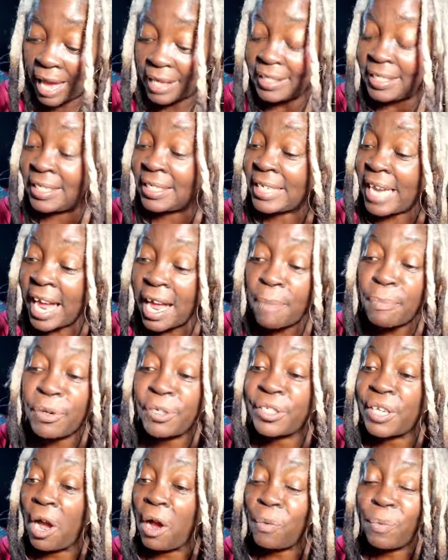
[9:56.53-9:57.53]

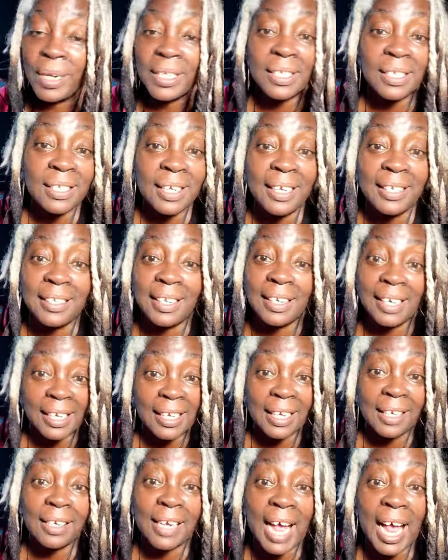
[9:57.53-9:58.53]
scammers always think that they
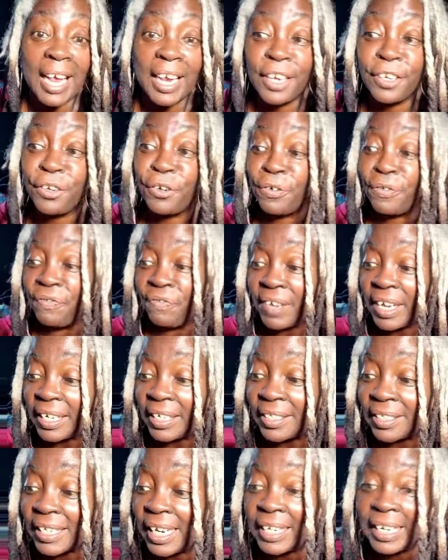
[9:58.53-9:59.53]
can lie in your
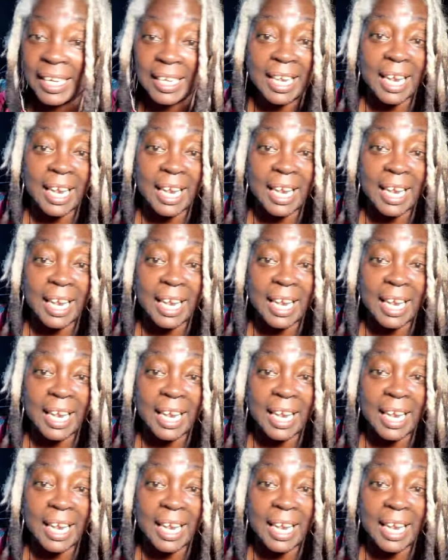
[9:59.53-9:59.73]
face and they